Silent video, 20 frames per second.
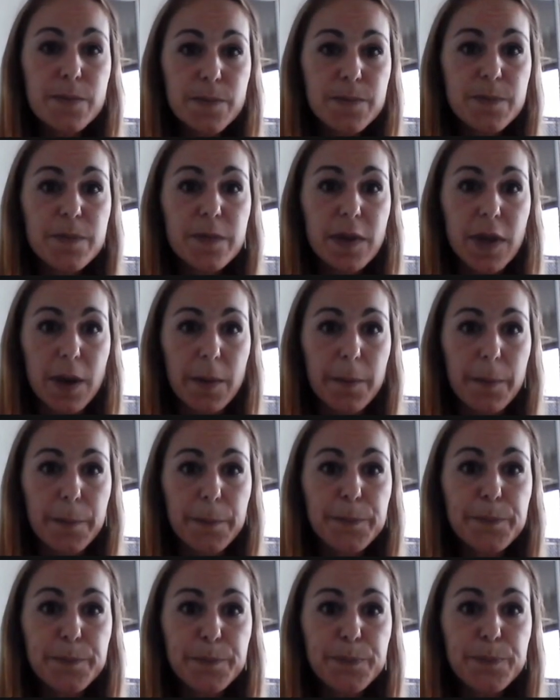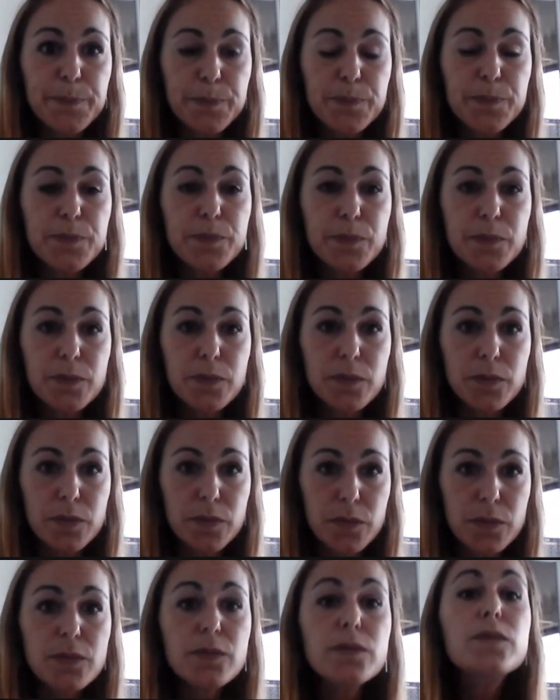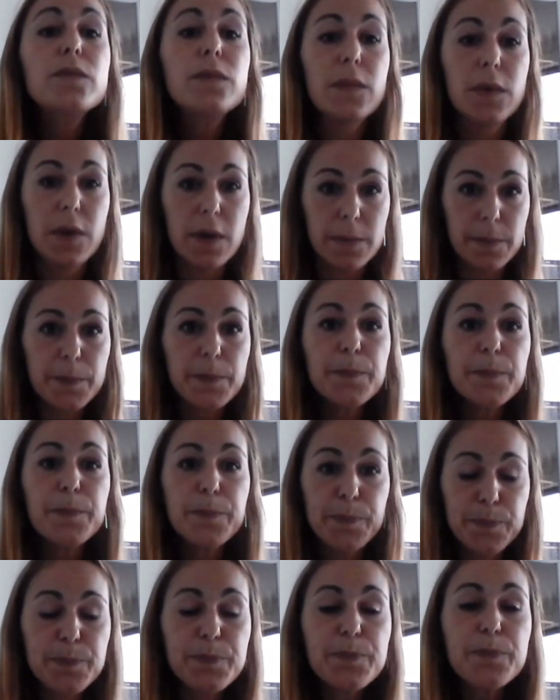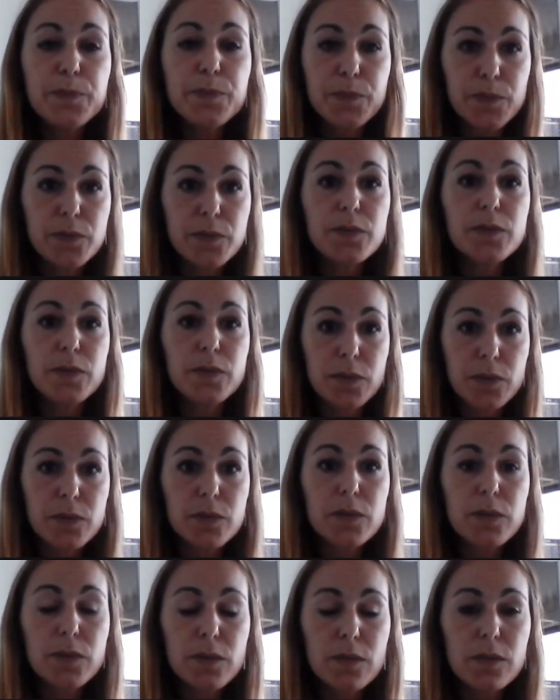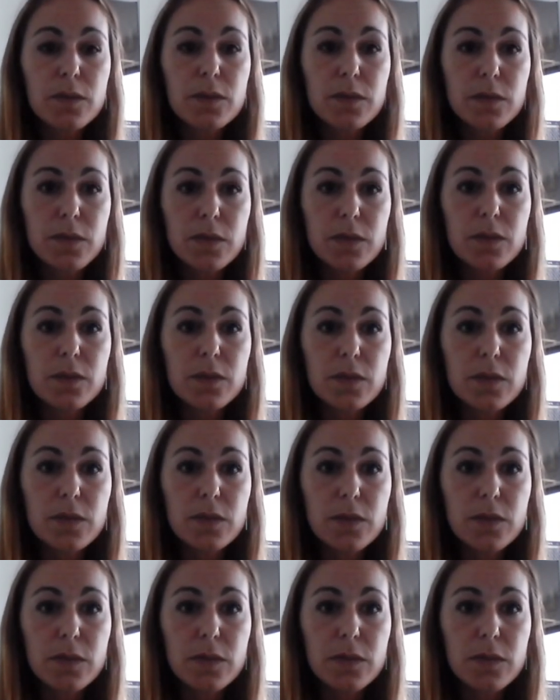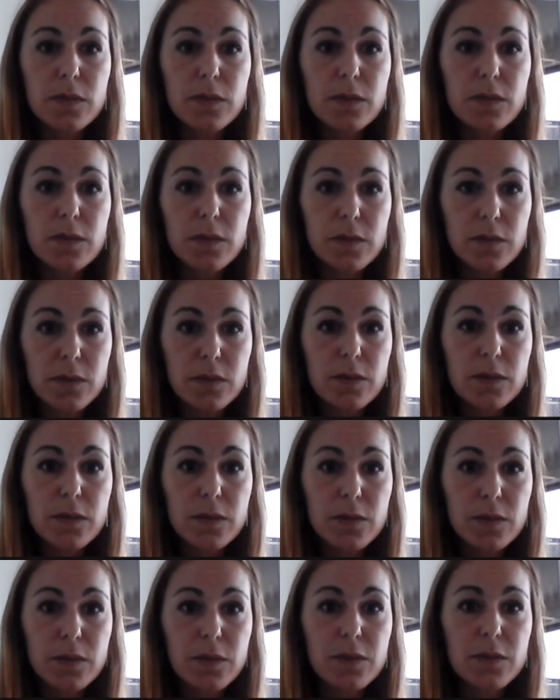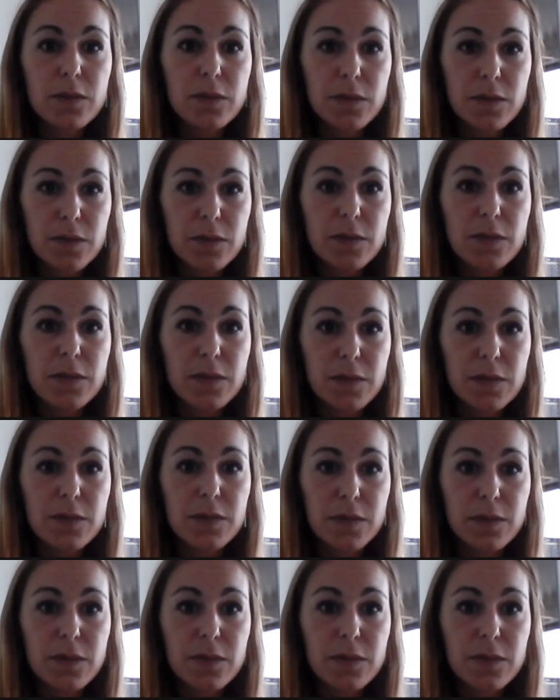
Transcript: No words are spoken by the person on screen.